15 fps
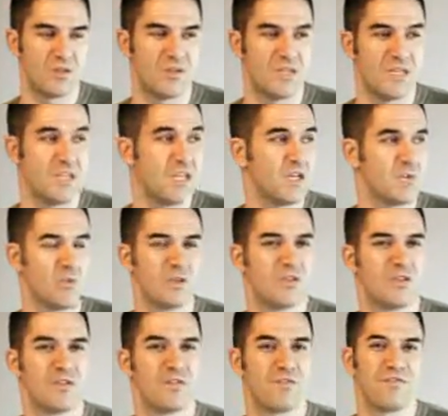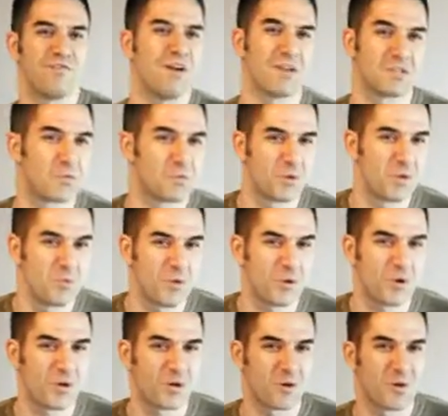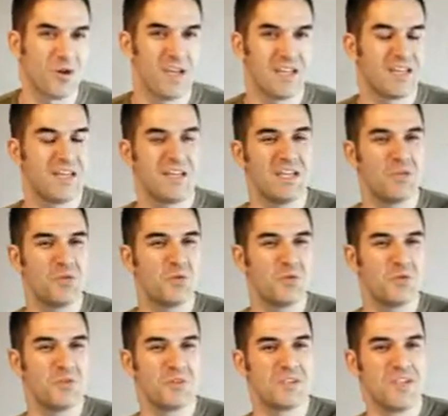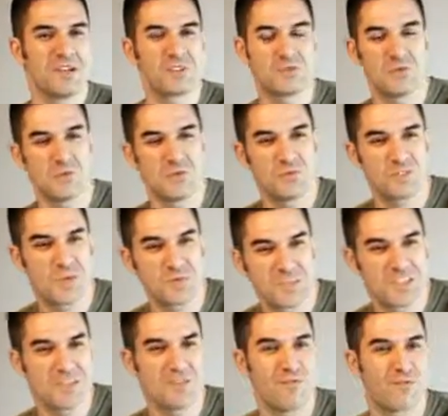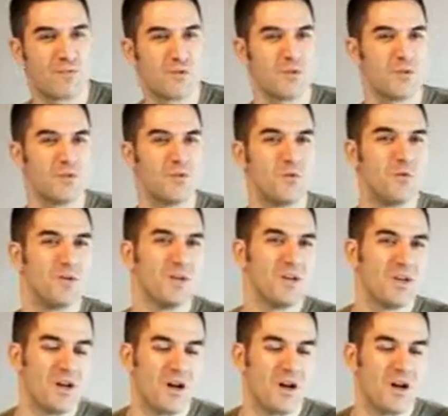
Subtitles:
dealing with the factory worker, getting union guys to do something for you,